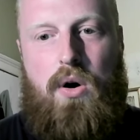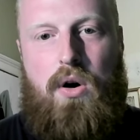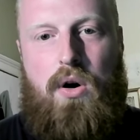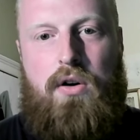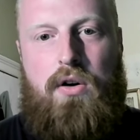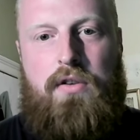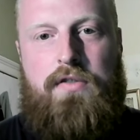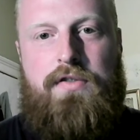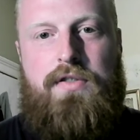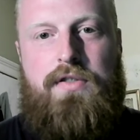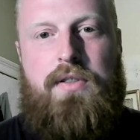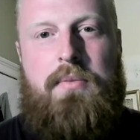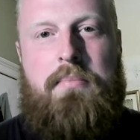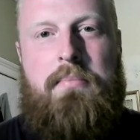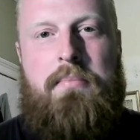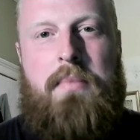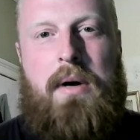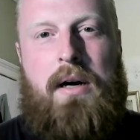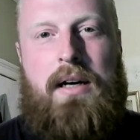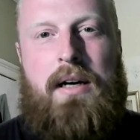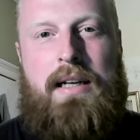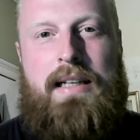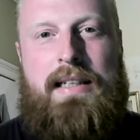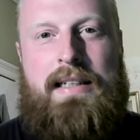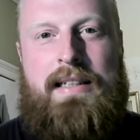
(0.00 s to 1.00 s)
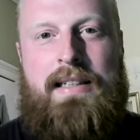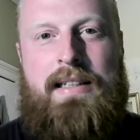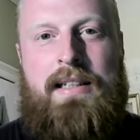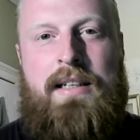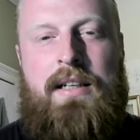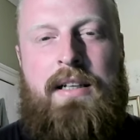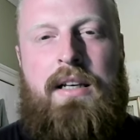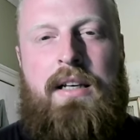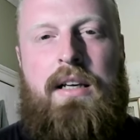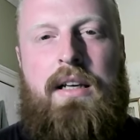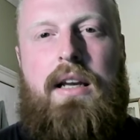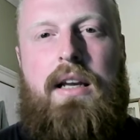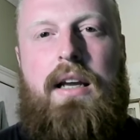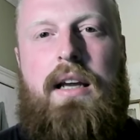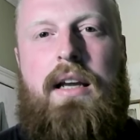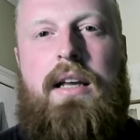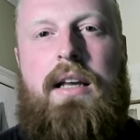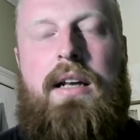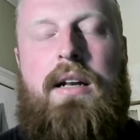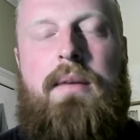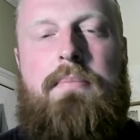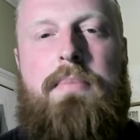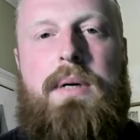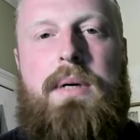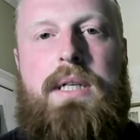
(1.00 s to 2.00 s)
of the mind
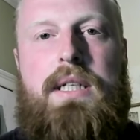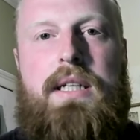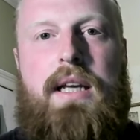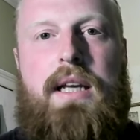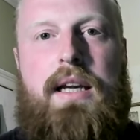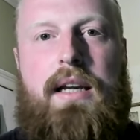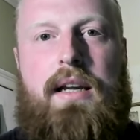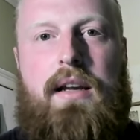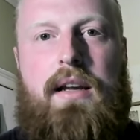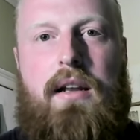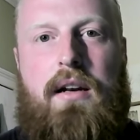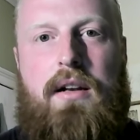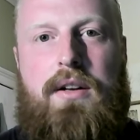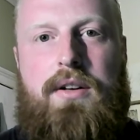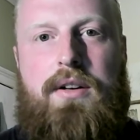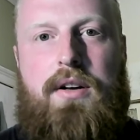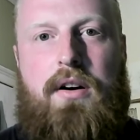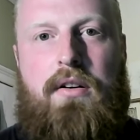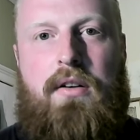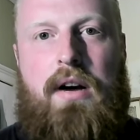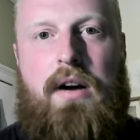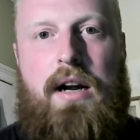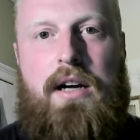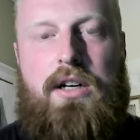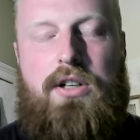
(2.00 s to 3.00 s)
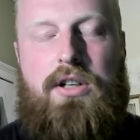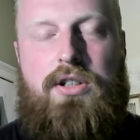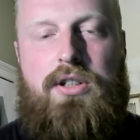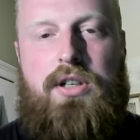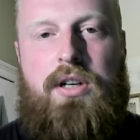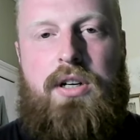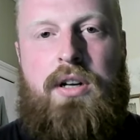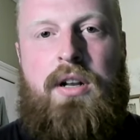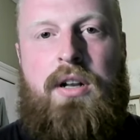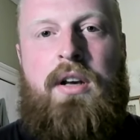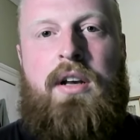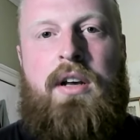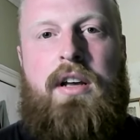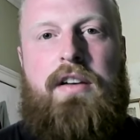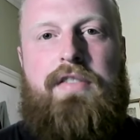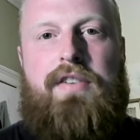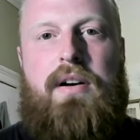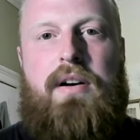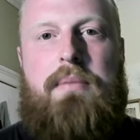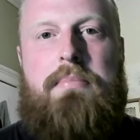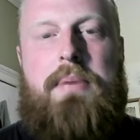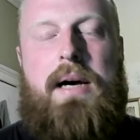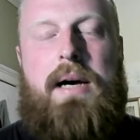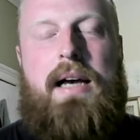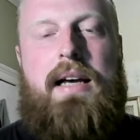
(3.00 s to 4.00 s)
in a particular direction. If
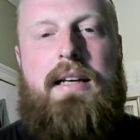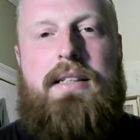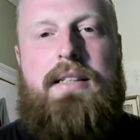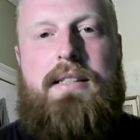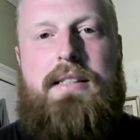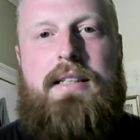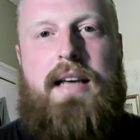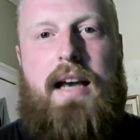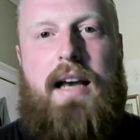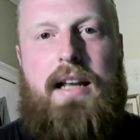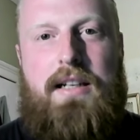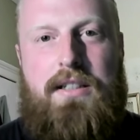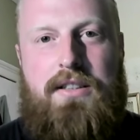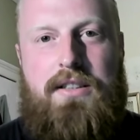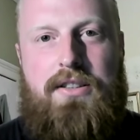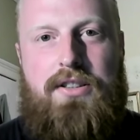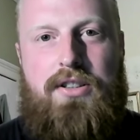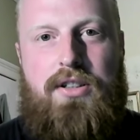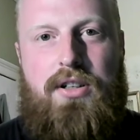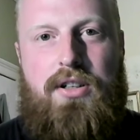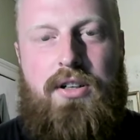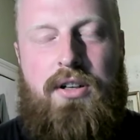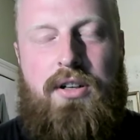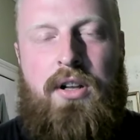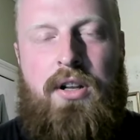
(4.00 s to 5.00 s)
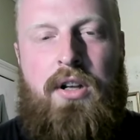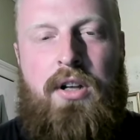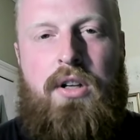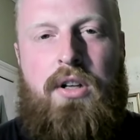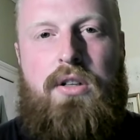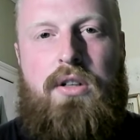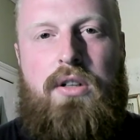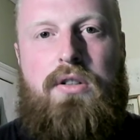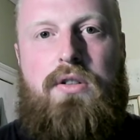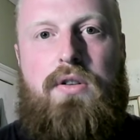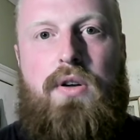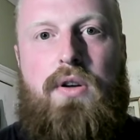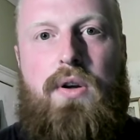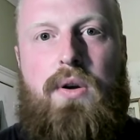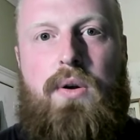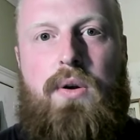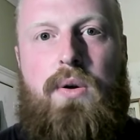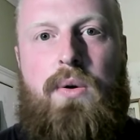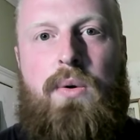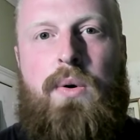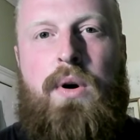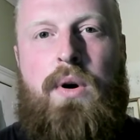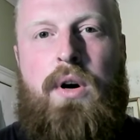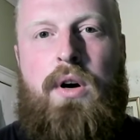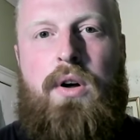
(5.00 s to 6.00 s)
I pay attention
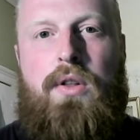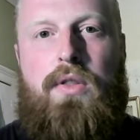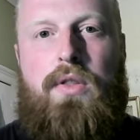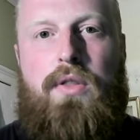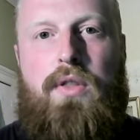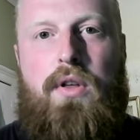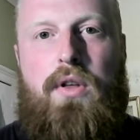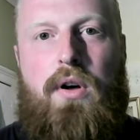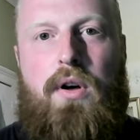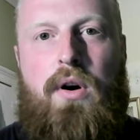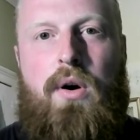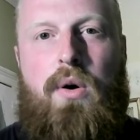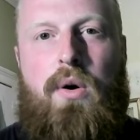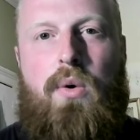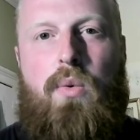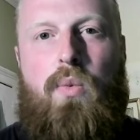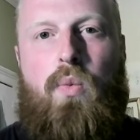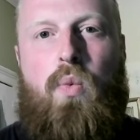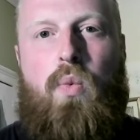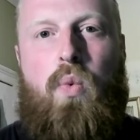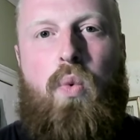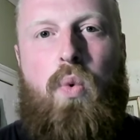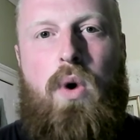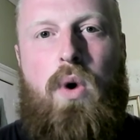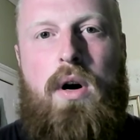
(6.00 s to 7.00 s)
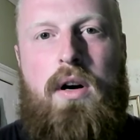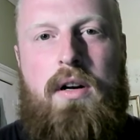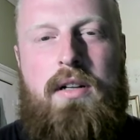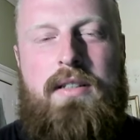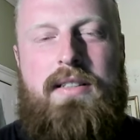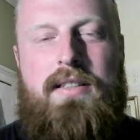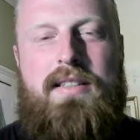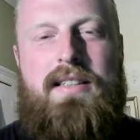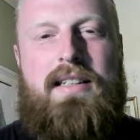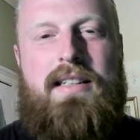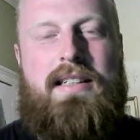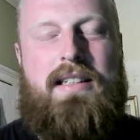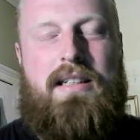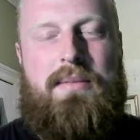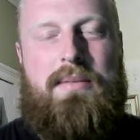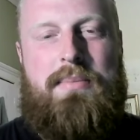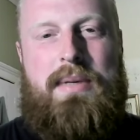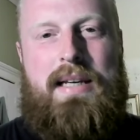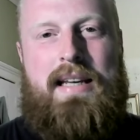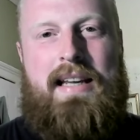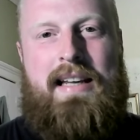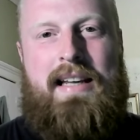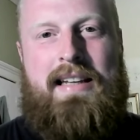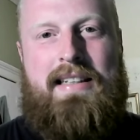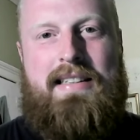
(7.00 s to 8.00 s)
to the words that are
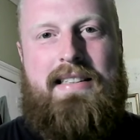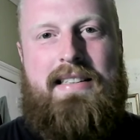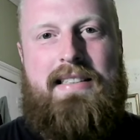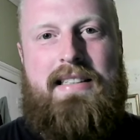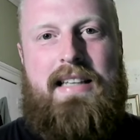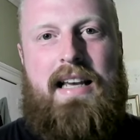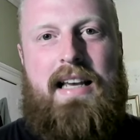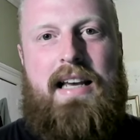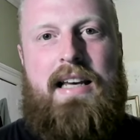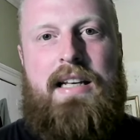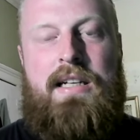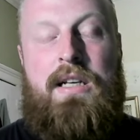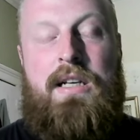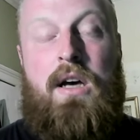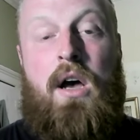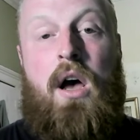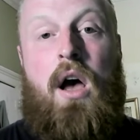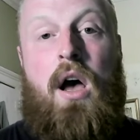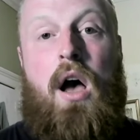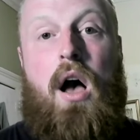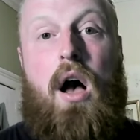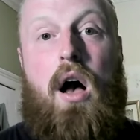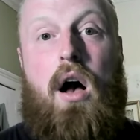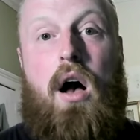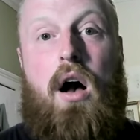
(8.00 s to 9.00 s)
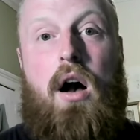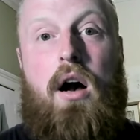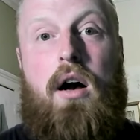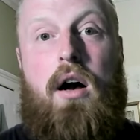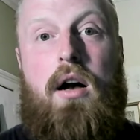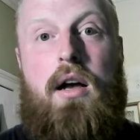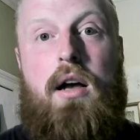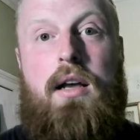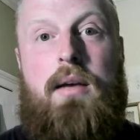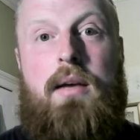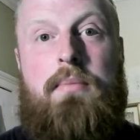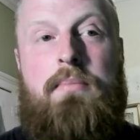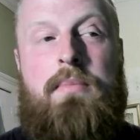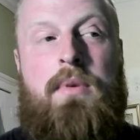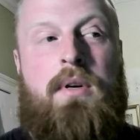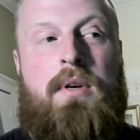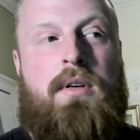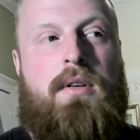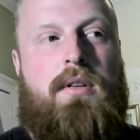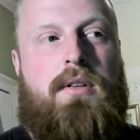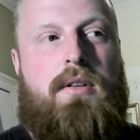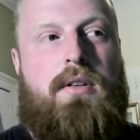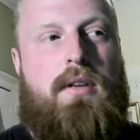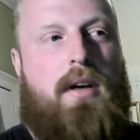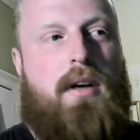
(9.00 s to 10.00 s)
being said, I'm
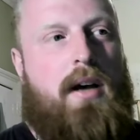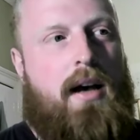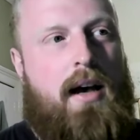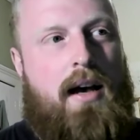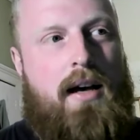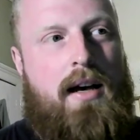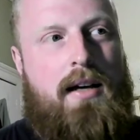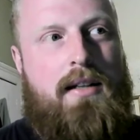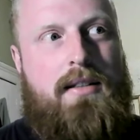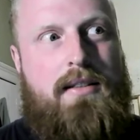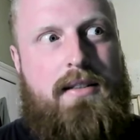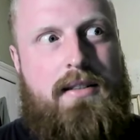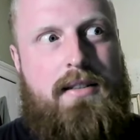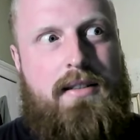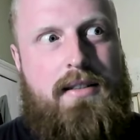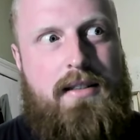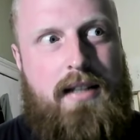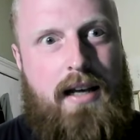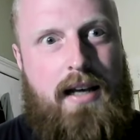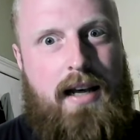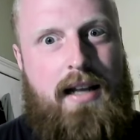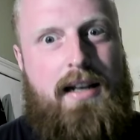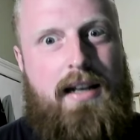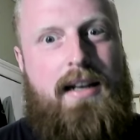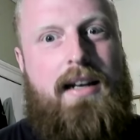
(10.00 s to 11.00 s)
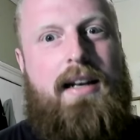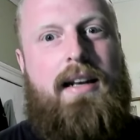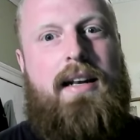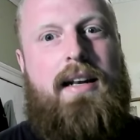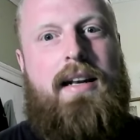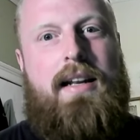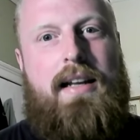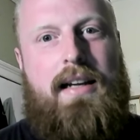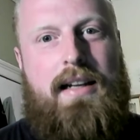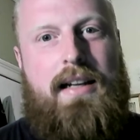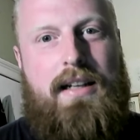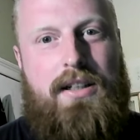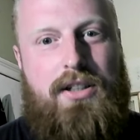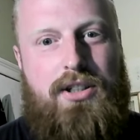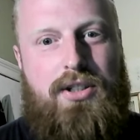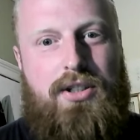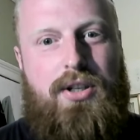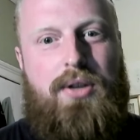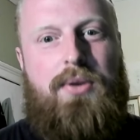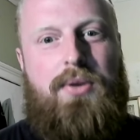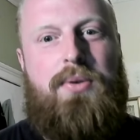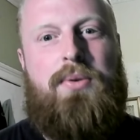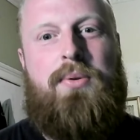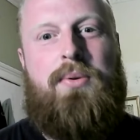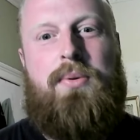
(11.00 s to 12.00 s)
attending
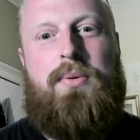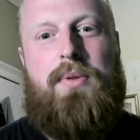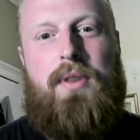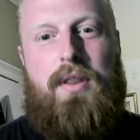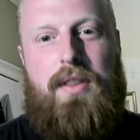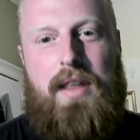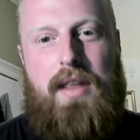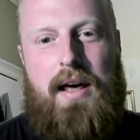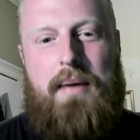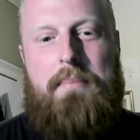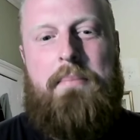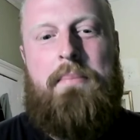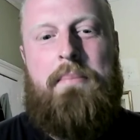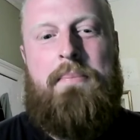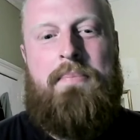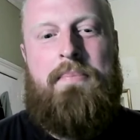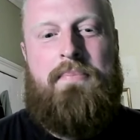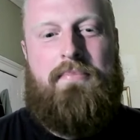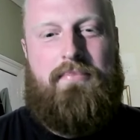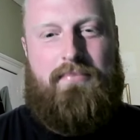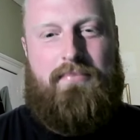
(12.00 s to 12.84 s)
to them.